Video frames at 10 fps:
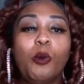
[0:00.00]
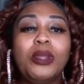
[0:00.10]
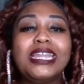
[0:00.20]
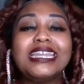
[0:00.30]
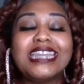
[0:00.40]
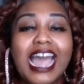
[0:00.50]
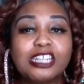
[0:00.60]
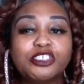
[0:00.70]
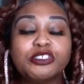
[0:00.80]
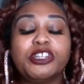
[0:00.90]
we
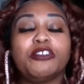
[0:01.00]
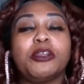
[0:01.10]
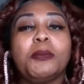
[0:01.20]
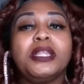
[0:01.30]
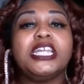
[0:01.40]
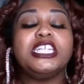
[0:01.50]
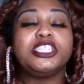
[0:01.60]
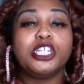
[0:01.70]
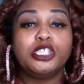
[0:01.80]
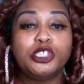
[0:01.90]
naturally are in a
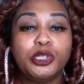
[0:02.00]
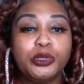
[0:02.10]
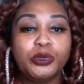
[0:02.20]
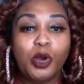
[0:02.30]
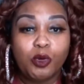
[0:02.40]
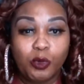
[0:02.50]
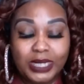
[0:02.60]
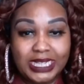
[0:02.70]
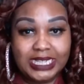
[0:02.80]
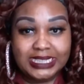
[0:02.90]
place to
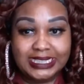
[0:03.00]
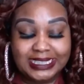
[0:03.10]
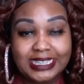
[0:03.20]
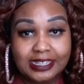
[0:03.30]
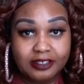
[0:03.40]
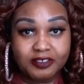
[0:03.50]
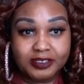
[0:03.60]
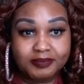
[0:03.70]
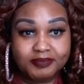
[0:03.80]
receive.